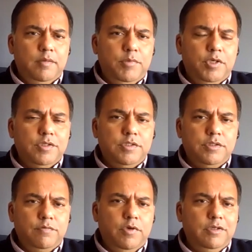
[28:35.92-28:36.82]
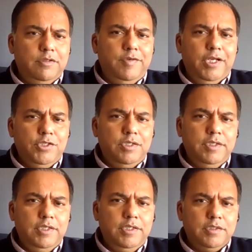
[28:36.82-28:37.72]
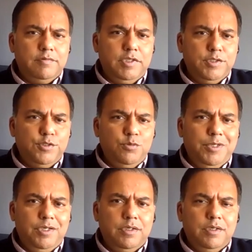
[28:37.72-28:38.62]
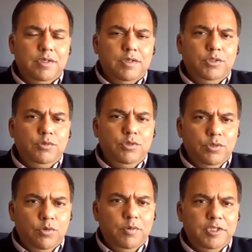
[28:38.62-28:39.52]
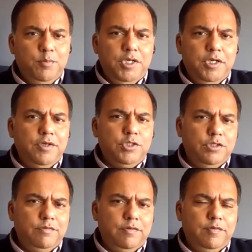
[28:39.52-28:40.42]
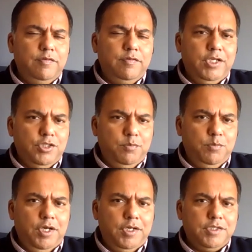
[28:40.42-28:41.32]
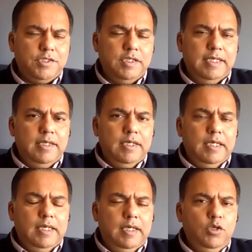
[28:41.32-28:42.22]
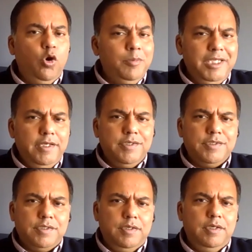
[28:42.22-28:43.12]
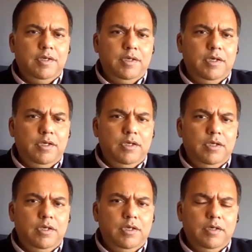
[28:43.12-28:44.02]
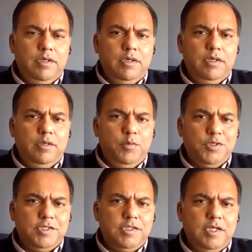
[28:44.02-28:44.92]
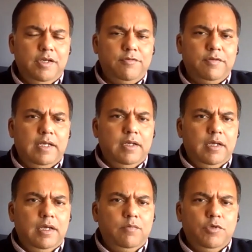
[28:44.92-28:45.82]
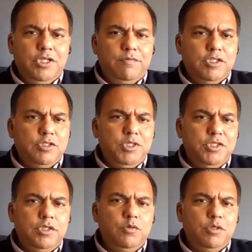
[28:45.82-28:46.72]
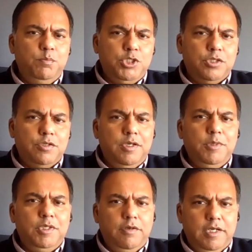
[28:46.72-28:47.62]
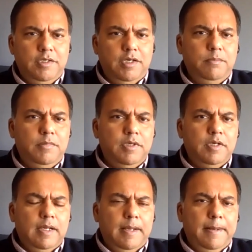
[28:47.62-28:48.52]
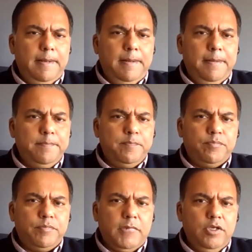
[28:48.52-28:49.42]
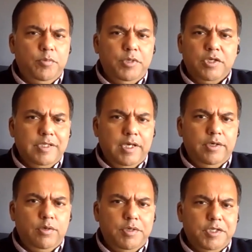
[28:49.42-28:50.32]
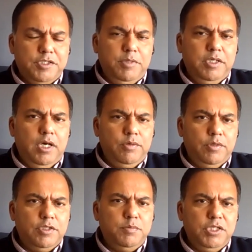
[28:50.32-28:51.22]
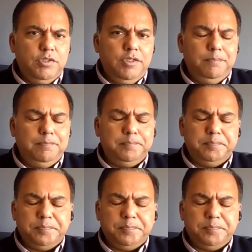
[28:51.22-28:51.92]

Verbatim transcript: because you've got the financial details of the consumer, you know what the penetration of different financial products uh, normally is in a, in a, in a, in a, in a, person's life. And whichever is missing, you can pitch it to them at the right time, um, you know, because they are your customer now, you can speak to them.